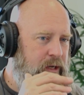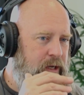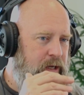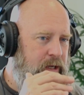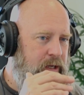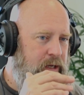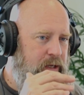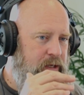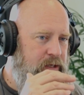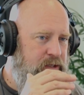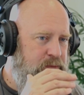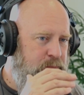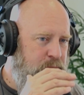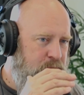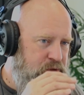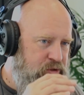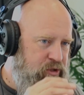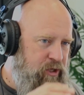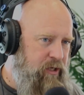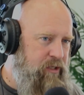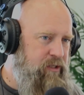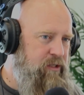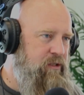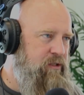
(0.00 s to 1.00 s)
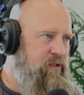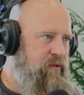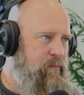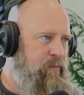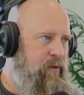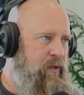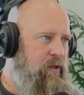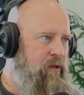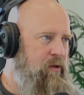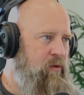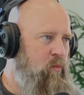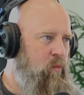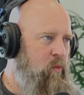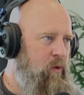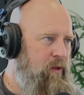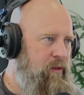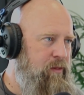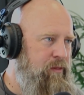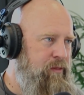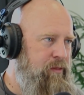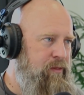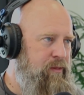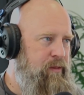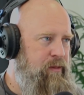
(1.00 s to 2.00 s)
it is projected to be
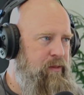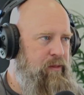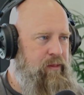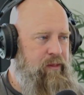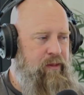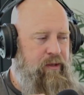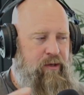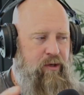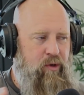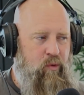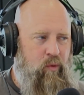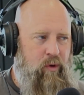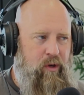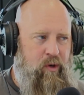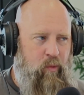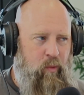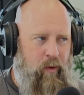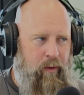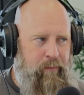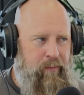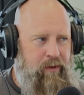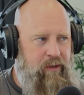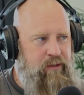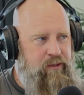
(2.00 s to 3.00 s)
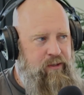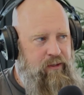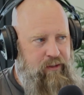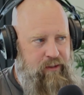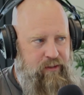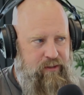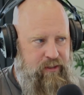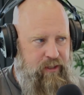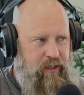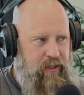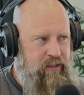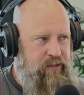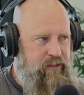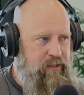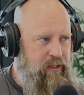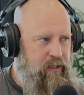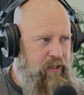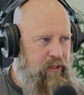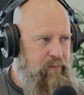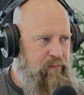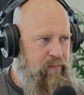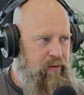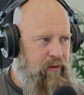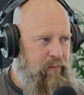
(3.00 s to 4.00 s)
with the new equipment, in this case, a
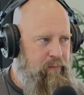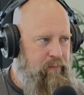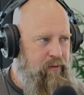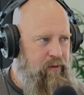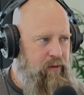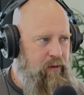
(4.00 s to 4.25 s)
heat pump.